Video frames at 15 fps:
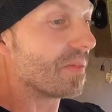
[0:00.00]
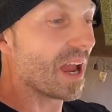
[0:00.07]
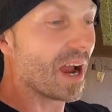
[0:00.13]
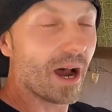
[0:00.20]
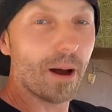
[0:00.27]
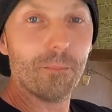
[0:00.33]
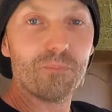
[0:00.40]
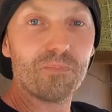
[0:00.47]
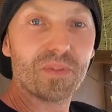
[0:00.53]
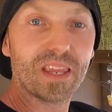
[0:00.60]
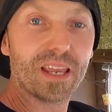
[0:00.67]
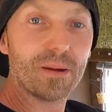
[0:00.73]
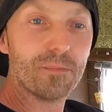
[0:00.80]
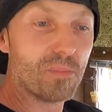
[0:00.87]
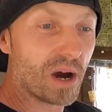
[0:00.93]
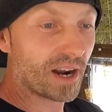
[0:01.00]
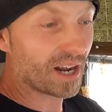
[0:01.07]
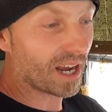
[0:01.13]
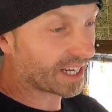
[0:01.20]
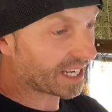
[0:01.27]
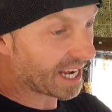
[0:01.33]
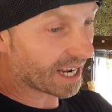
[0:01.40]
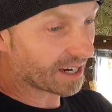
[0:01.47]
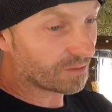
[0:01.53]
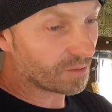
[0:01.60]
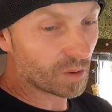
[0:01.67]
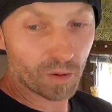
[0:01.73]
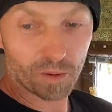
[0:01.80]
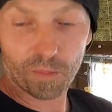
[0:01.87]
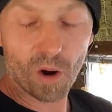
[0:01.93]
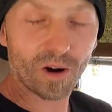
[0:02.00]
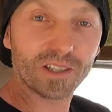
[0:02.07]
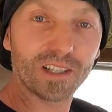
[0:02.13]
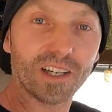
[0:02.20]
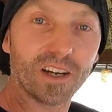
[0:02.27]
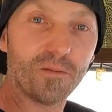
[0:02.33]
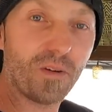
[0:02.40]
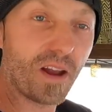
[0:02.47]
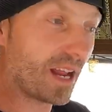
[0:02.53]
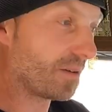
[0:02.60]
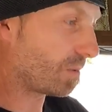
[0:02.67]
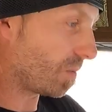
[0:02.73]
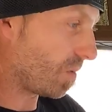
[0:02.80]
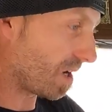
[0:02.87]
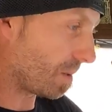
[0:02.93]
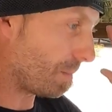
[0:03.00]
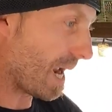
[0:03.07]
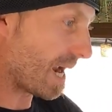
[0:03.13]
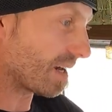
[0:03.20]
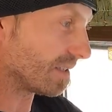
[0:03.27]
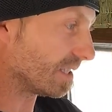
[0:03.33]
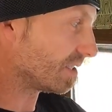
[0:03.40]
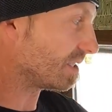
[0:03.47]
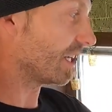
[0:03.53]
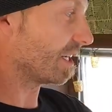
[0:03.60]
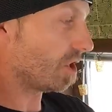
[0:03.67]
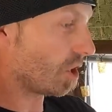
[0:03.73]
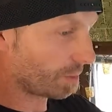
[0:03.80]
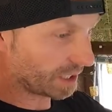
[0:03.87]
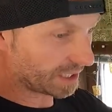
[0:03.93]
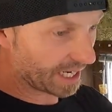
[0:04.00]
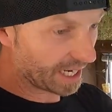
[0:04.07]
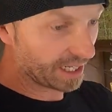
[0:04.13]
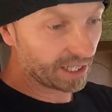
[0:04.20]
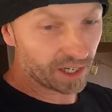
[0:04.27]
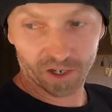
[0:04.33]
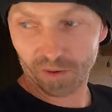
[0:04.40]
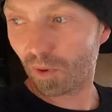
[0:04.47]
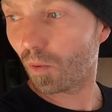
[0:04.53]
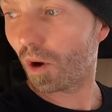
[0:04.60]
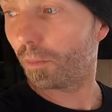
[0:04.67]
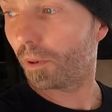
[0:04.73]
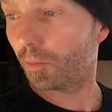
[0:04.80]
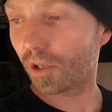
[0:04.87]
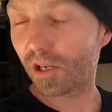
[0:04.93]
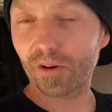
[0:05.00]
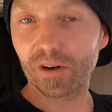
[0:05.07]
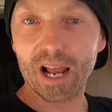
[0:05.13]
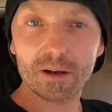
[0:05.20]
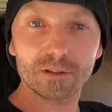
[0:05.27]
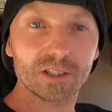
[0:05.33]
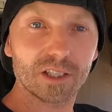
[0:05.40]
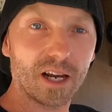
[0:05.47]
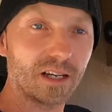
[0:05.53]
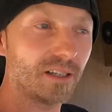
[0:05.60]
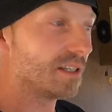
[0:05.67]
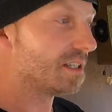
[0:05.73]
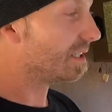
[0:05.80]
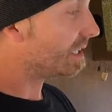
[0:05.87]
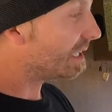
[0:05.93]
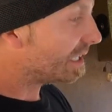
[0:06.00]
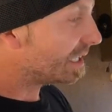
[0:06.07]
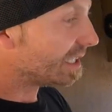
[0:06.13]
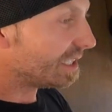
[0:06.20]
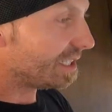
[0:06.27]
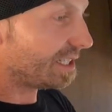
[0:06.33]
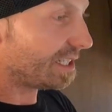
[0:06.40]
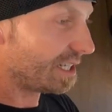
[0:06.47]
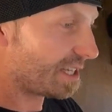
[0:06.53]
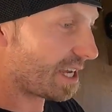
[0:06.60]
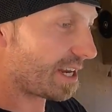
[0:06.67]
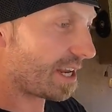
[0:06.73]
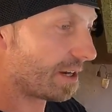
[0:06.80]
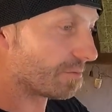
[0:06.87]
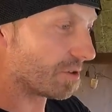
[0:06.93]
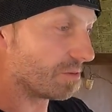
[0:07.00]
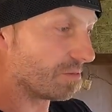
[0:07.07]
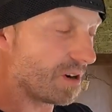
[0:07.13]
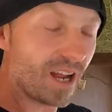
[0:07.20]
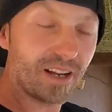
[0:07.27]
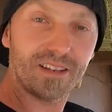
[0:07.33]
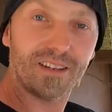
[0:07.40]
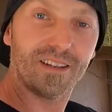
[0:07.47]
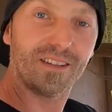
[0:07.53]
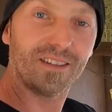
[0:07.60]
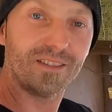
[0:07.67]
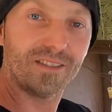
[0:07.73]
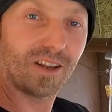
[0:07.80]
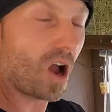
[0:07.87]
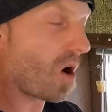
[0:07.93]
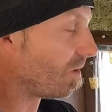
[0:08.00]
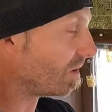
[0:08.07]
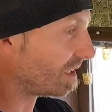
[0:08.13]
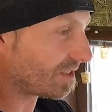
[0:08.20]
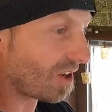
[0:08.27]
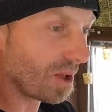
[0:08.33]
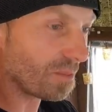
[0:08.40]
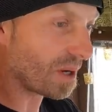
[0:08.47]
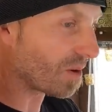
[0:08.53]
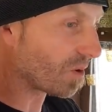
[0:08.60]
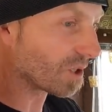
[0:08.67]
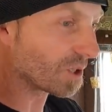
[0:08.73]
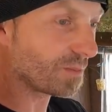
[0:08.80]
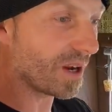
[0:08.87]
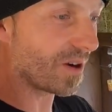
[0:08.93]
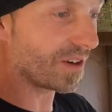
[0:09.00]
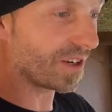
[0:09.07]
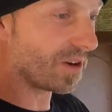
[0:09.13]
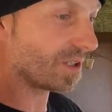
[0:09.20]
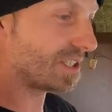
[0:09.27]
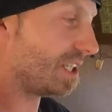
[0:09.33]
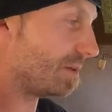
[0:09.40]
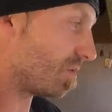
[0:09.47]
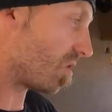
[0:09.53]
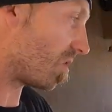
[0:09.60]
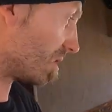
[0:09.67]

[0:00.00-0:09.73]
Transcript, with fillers: um, but again, when we're parked in an event, we want to bang on this thing and nobody's in here and we want people to hear it outside. You need that headroom, right? It's all, it's all about horsepower. You always need more